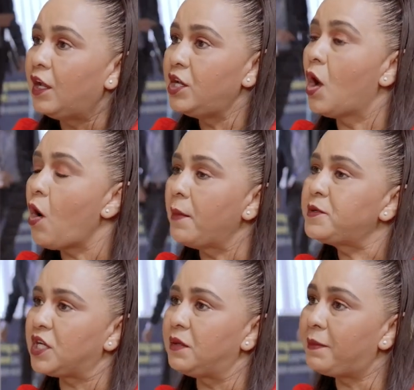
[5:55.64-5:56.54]
no
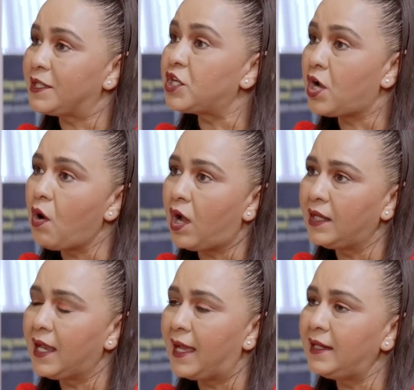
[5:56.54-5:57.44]
option but to go
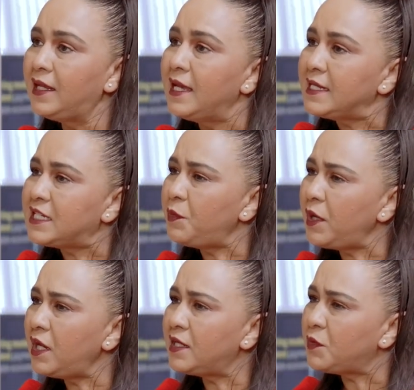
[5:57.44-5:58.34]
online. Did
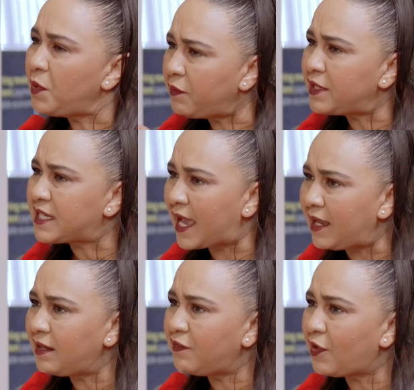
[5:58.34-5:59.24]
we
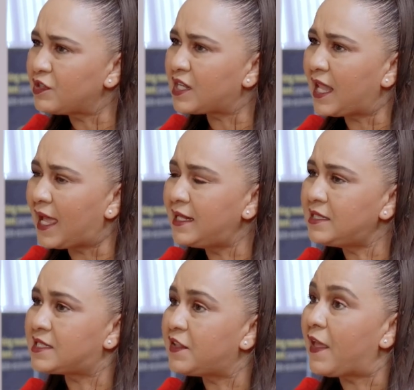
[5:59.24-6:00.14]
retain those
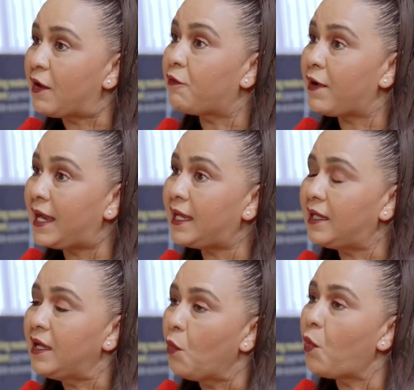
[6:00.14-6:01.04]
clients?
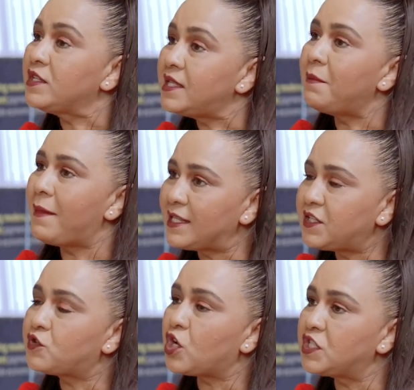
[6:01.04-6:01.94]
Was there a
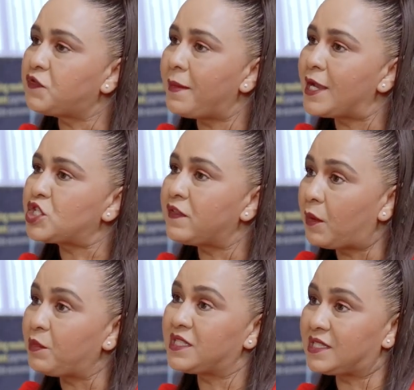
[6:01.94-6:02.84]
massive transformation that was